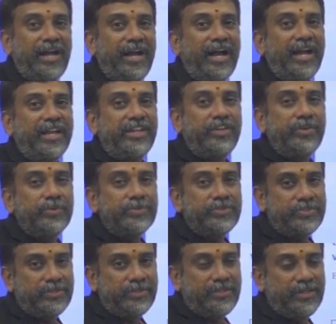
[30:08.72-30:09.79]
I
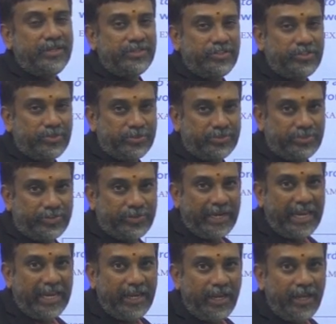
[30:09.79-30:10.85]
used to
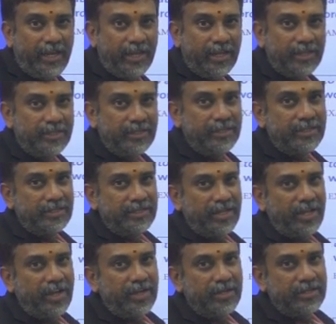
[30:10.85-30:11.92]
drink
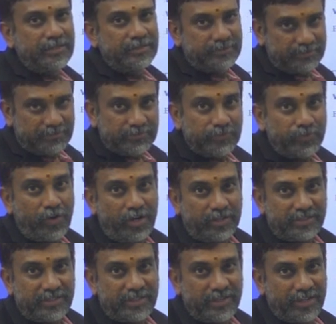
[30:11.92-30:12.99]

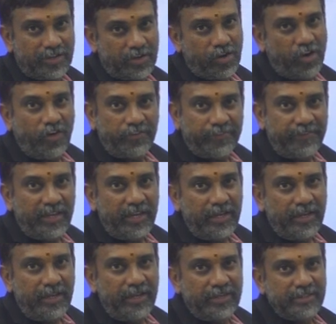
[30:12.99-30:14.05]
what?
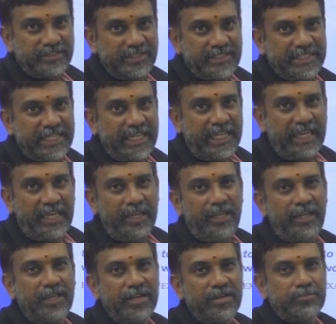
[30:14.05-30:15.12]
Coffee, tea,
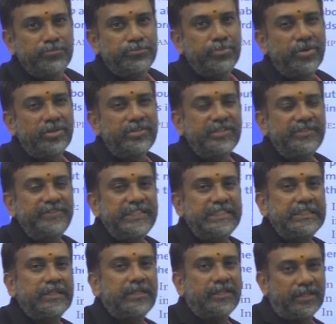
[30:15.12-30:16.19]

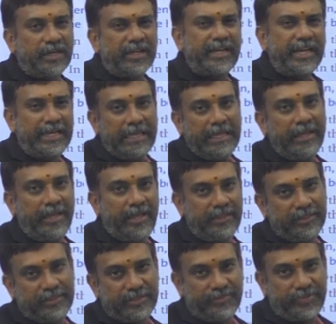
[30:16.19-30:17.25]
Bonavita or any
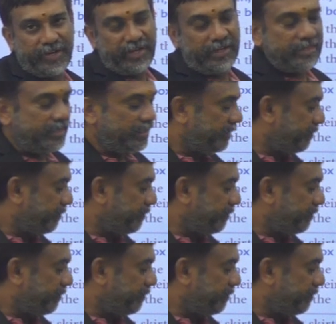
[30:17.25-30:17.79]
health drink.